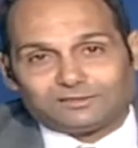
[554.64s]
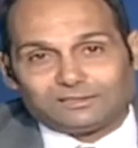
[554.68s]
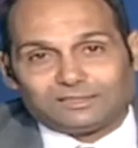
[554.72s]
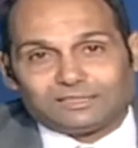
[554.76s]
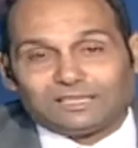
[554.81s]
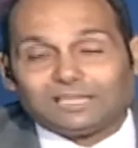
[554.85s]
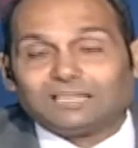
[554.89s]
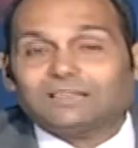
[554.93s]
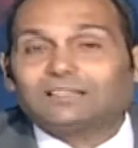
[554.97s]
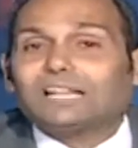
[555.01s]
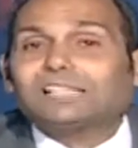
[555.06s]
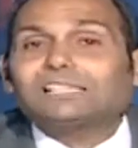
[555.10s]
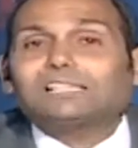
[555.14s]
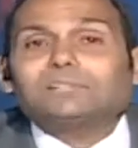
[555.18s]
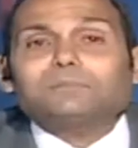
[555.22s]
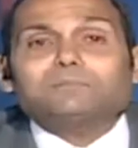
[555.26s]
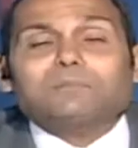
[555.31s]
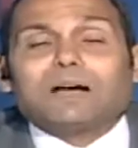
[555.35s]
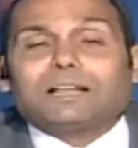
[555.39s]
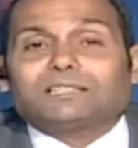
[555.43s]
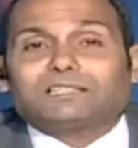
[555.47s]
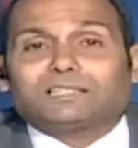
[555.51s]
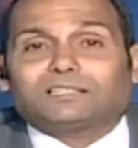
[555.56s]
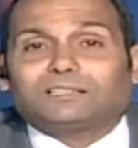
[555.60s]
It doesn't
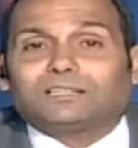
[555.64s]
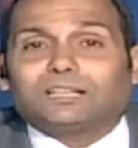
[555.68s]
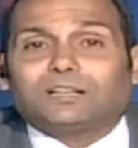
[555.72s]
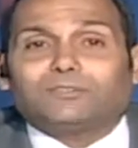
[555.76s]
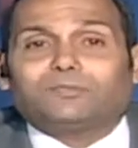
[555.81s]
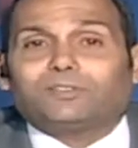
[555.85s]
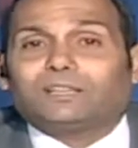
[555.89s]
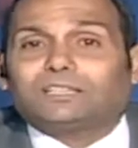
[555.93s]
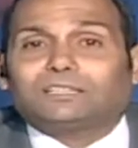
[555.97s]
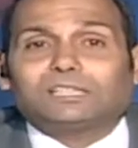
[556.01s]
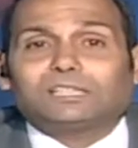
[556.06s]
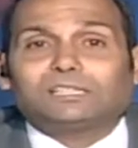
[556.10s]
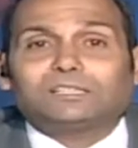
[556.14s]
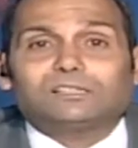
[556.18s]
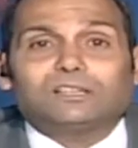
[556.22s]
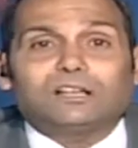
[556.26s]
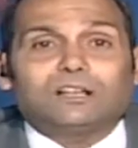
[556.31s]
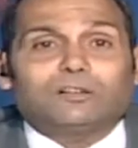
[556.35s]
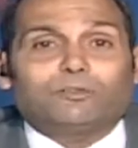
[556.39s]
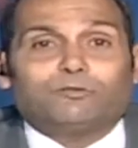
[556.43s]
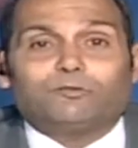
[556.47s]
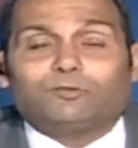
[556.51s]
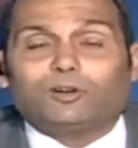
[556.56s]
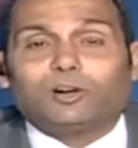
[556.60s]
matter if it is
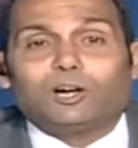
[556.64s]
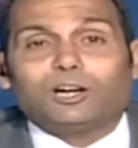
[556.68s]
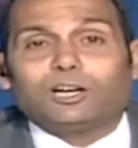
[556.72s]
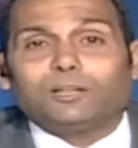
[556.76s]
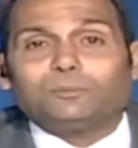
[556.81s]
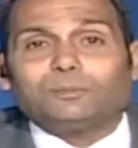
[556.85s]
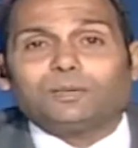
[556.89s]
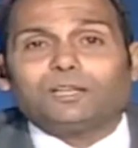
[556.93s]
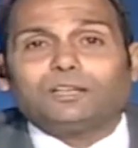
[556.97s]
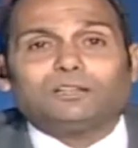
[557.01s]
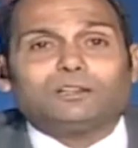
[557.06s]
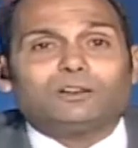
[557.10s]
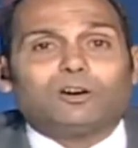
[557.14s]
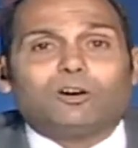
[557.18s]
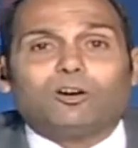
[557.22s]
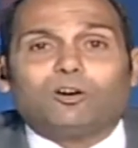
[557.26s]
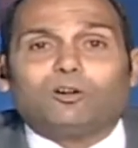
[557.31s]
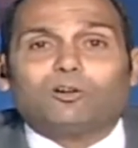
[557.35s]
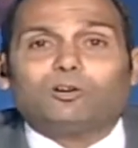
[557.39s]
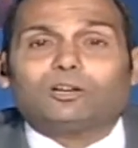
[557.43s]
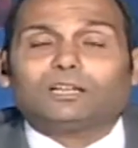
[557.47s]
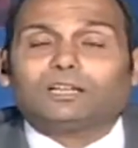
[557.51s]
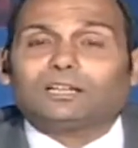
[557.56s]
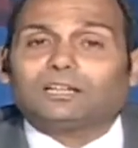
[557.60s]
very big
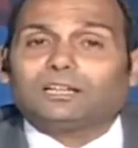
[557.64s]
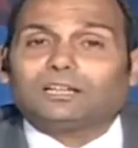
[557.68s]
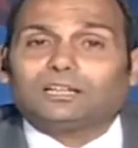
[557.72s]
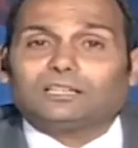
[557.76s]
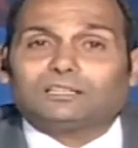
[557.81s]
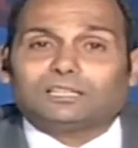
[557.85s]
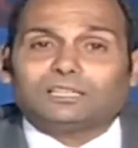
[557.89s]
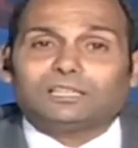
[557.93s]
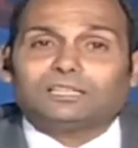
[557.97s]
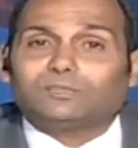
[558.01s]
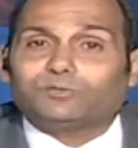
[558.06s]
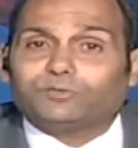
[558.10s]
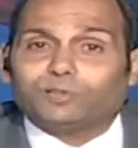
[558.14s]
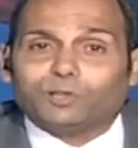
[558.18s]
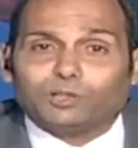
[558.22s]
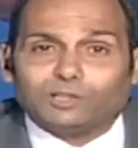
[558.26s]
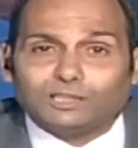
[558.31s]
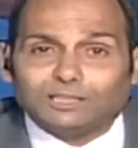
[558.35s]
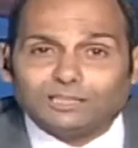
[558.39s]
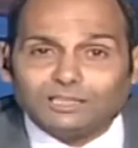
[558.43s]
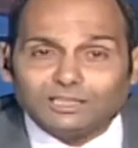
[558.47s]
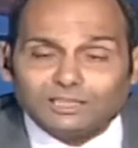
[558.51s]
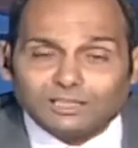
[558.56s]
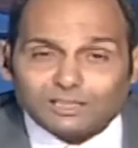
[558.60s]
or it is
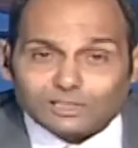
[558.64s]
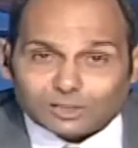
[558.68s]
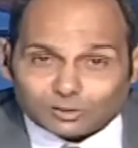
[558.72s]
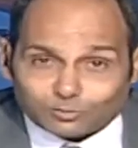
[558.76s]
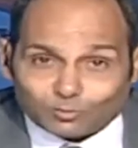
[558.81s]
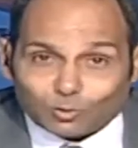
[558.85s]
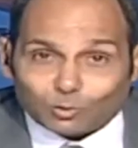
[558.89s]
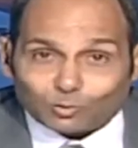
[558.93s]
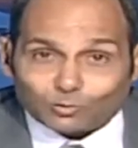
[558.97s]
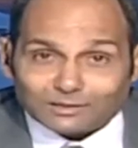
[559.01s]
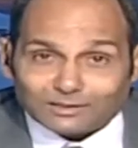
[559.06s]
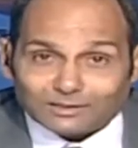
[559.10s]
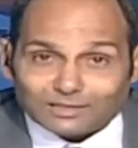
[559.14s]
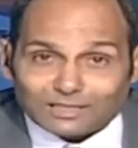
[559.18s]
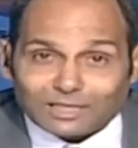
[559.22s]
very small,